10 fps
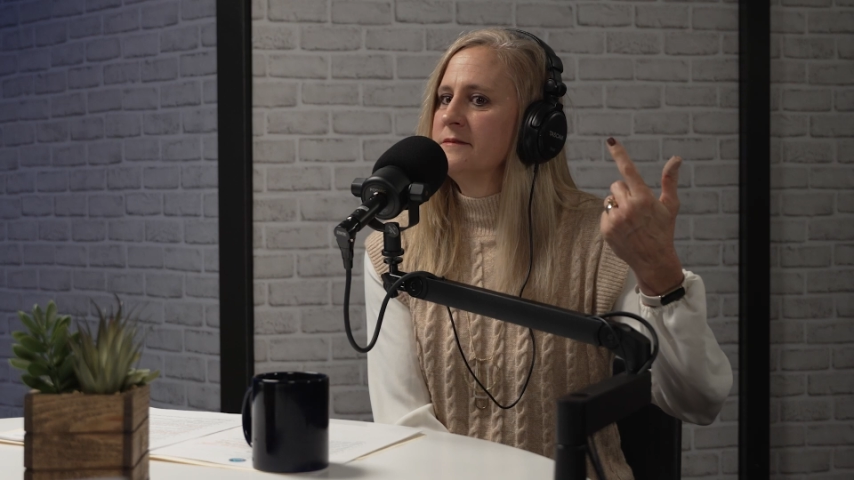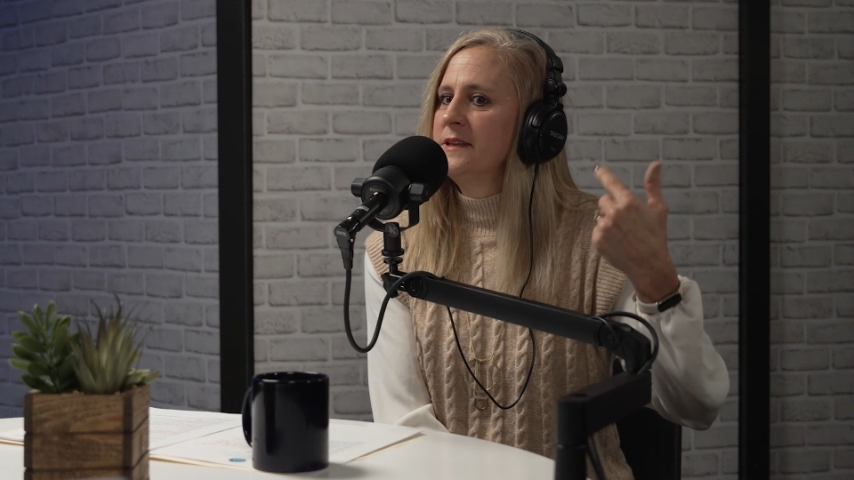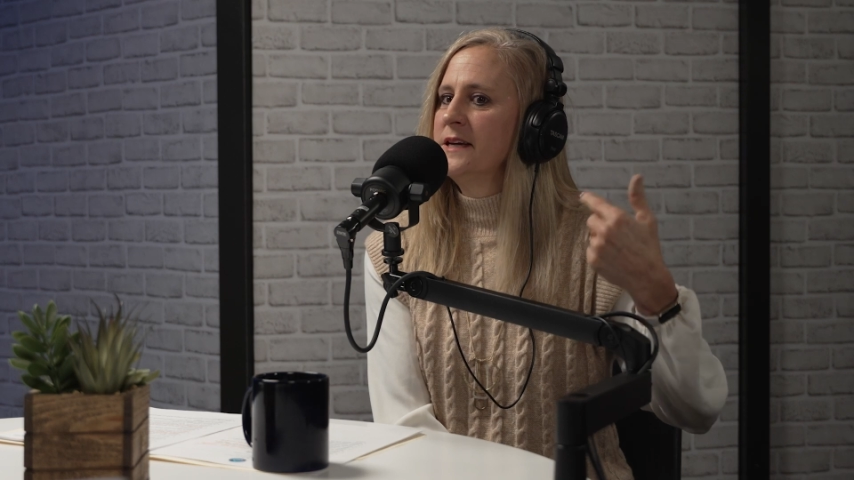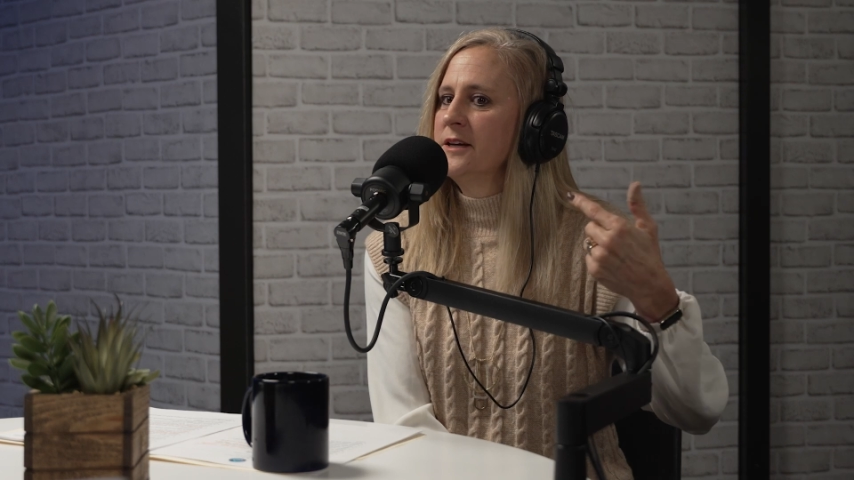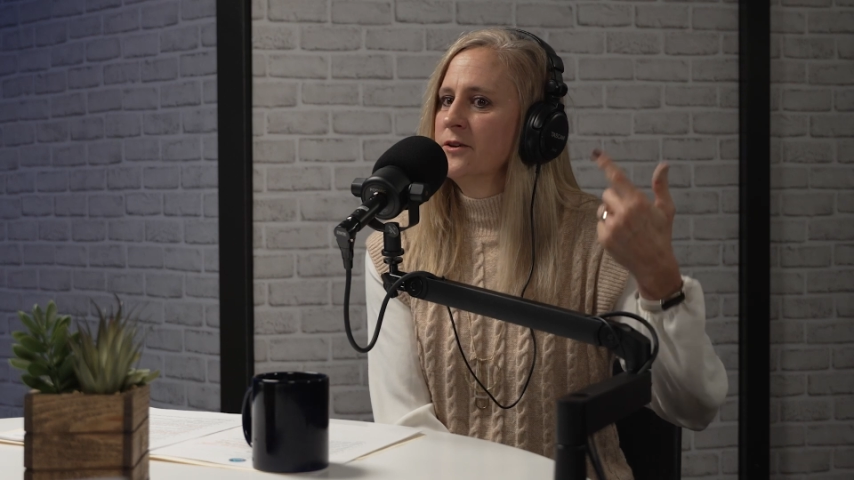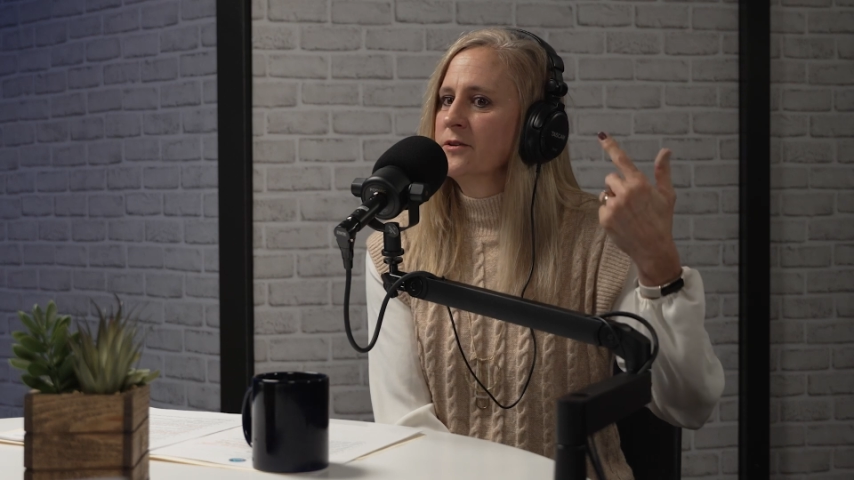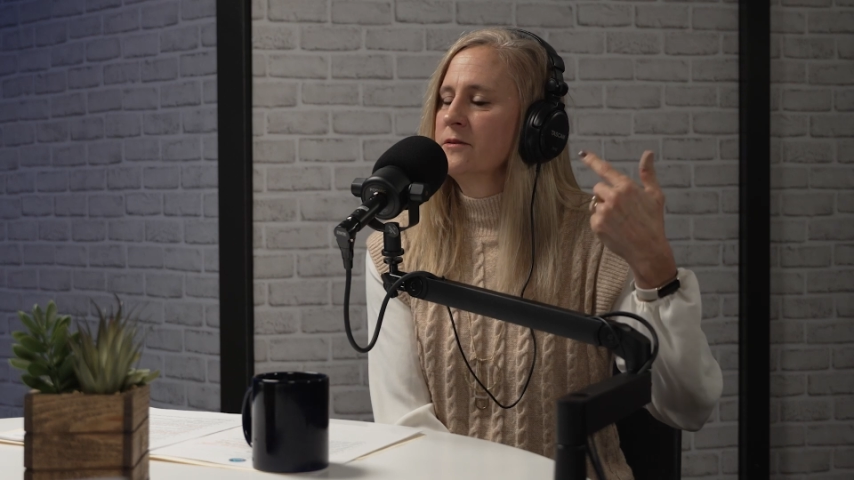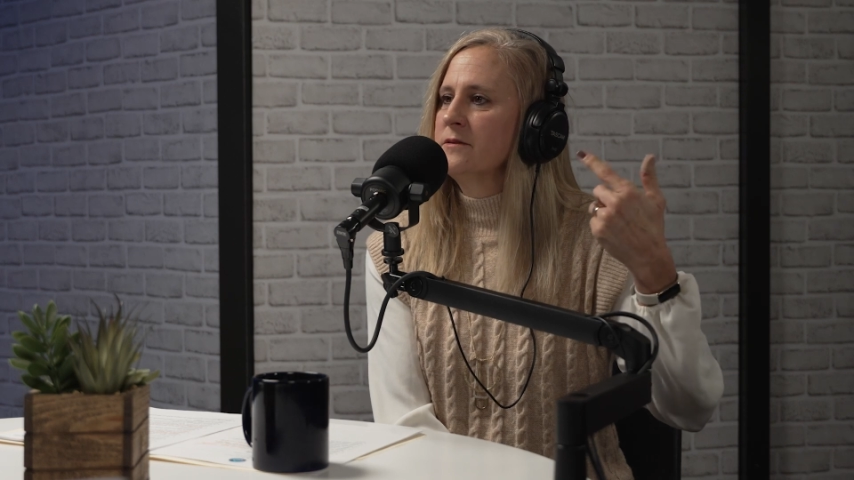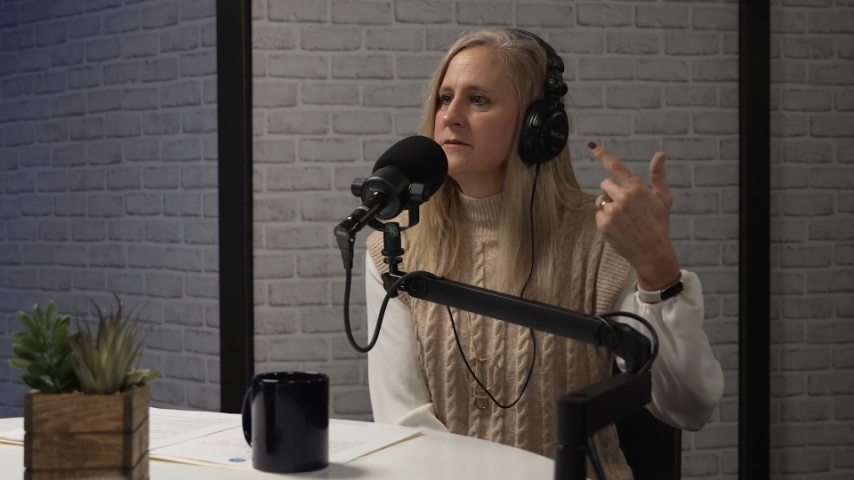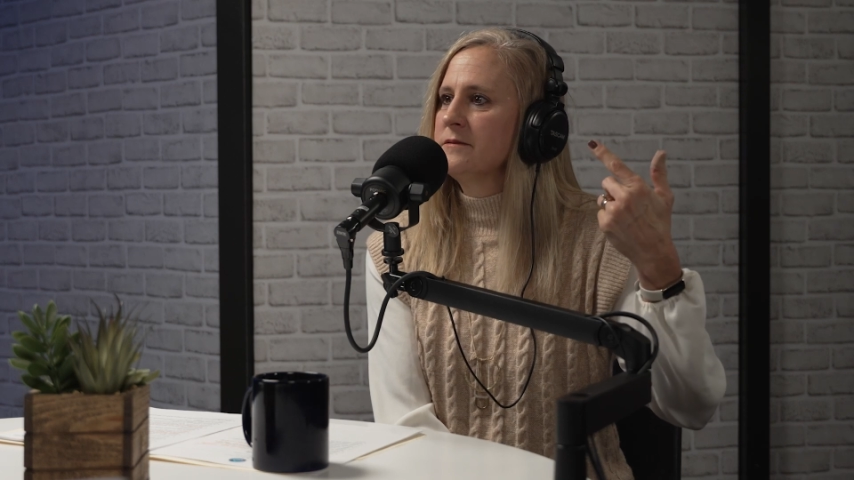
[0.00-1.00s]
that
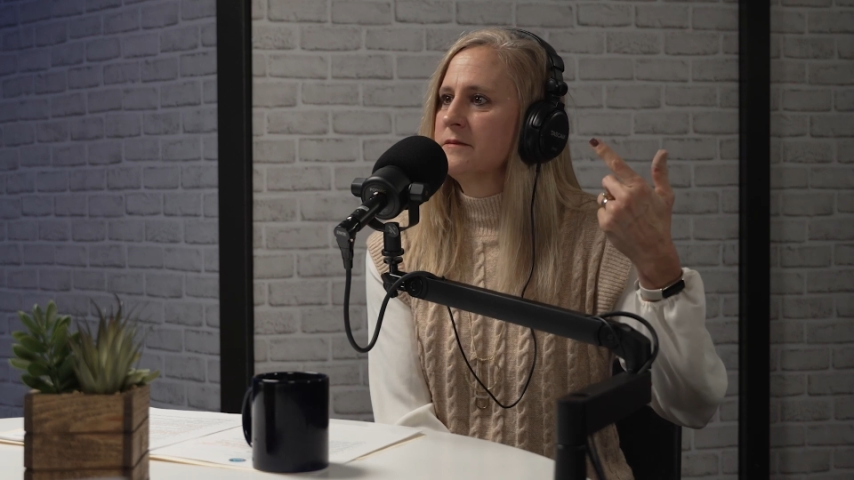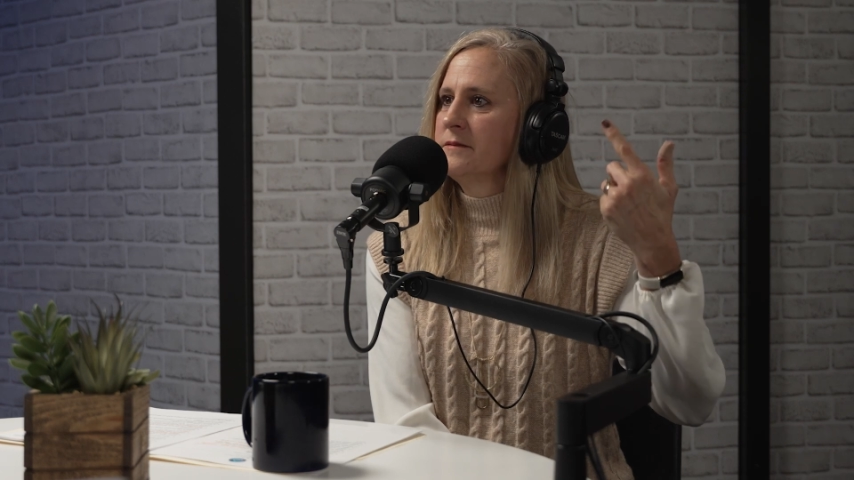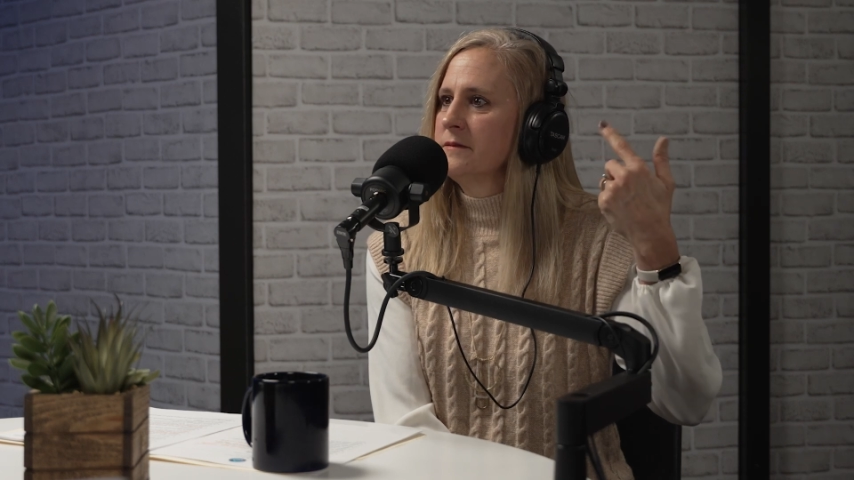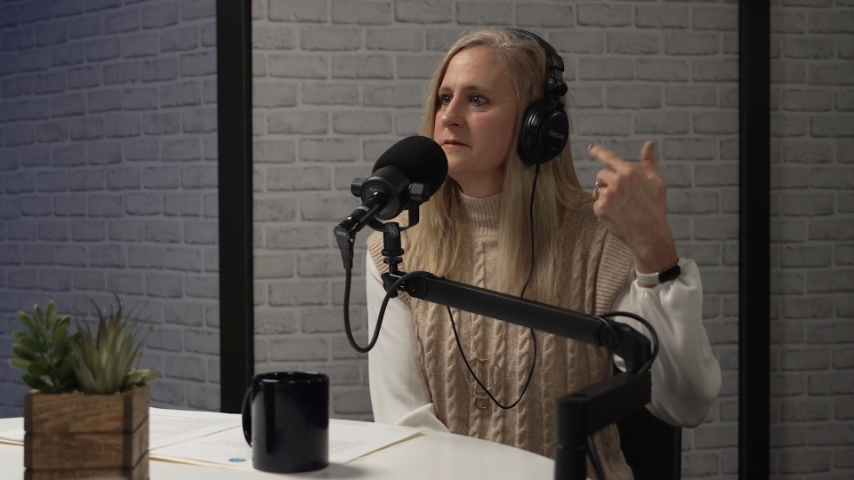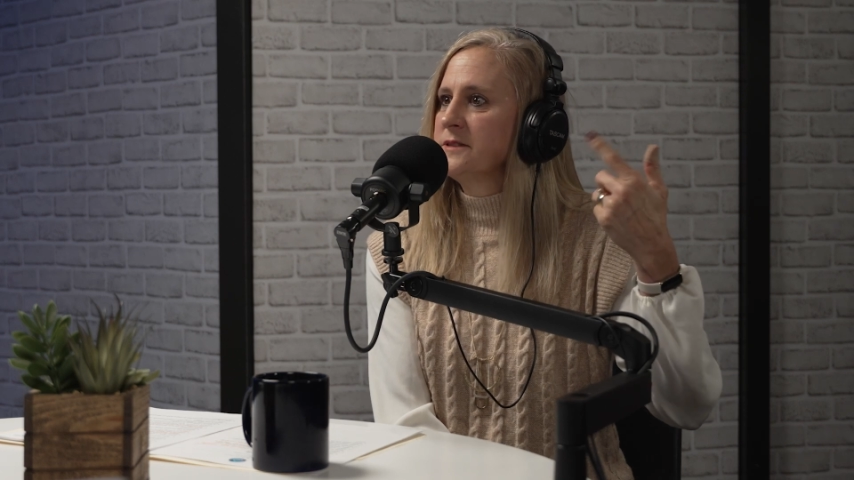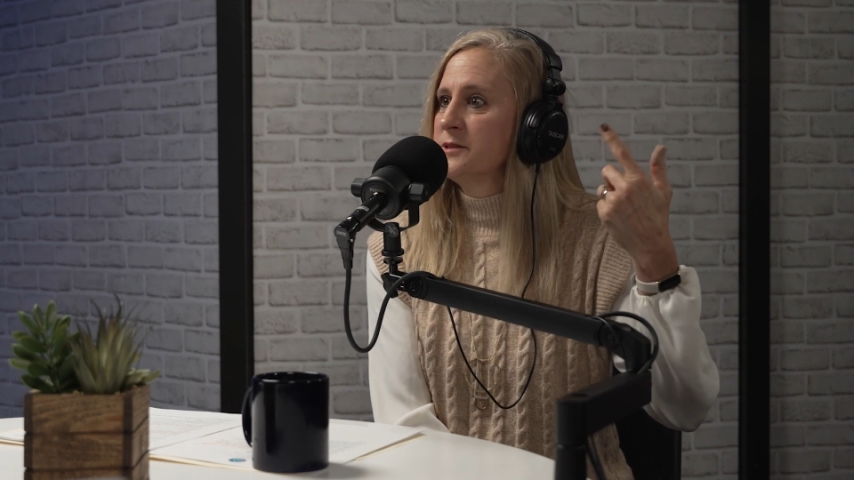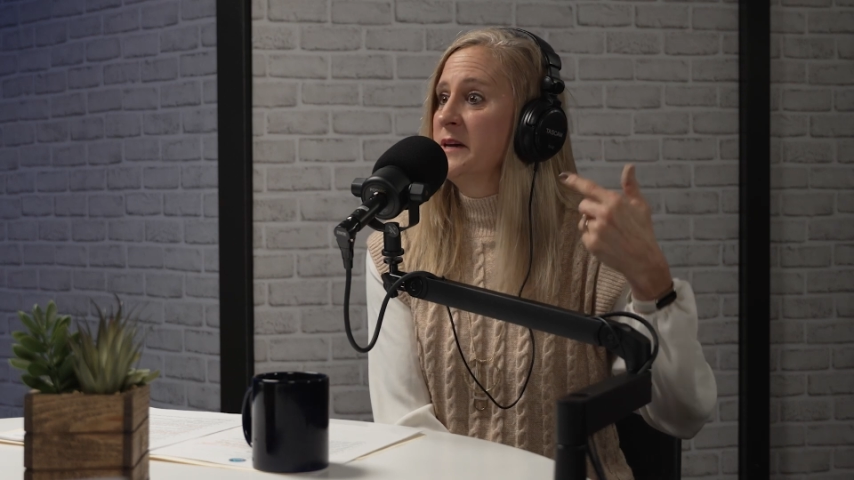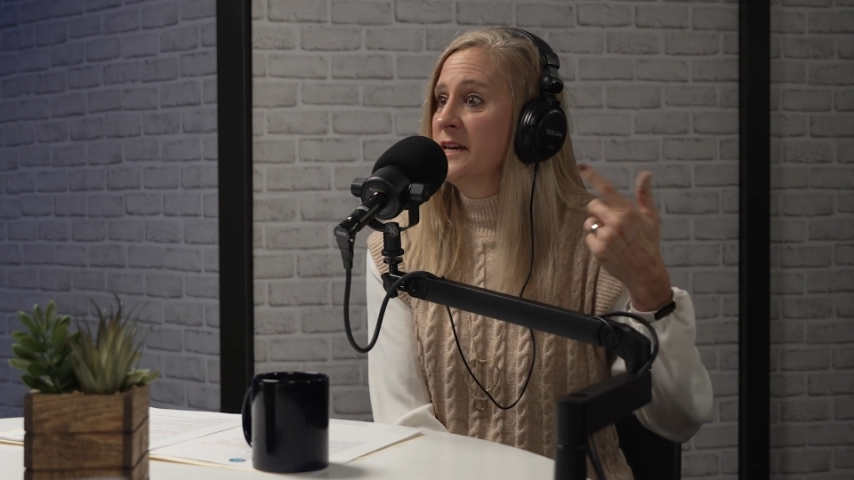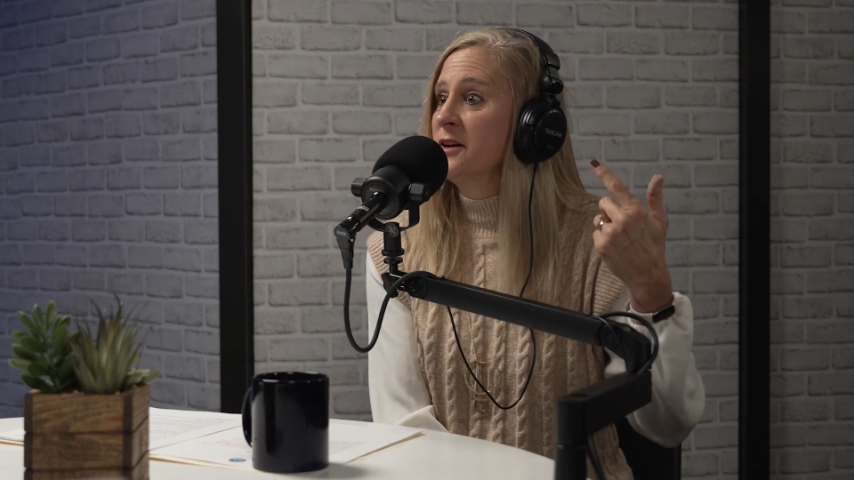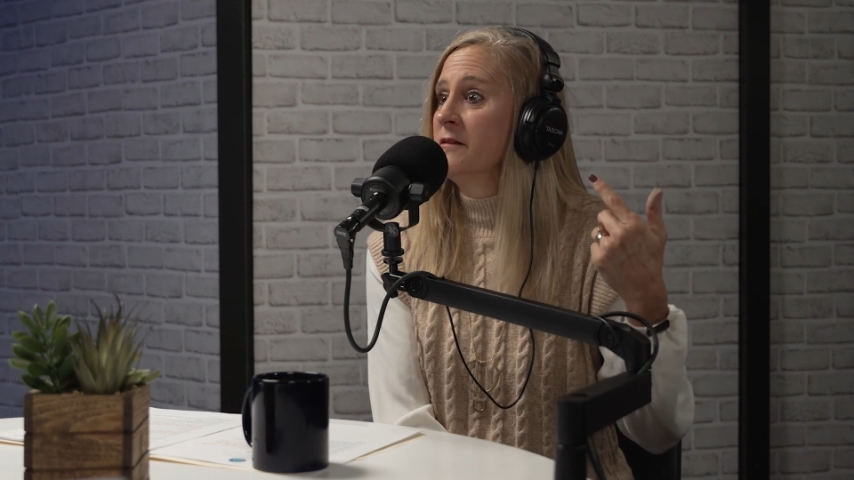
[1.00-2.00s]
you're speaking